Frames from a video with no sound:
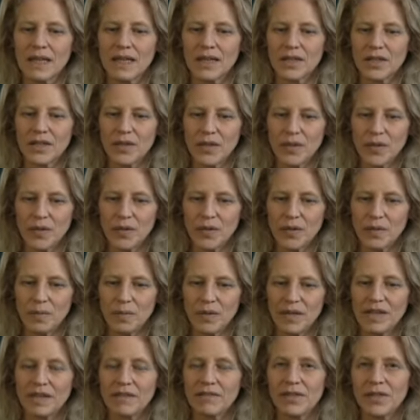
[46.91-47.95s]

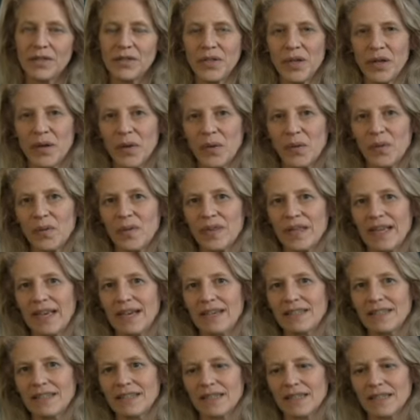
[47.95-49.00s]
Many of you know
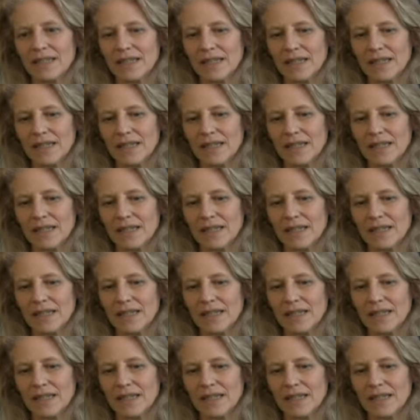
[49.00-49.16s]
that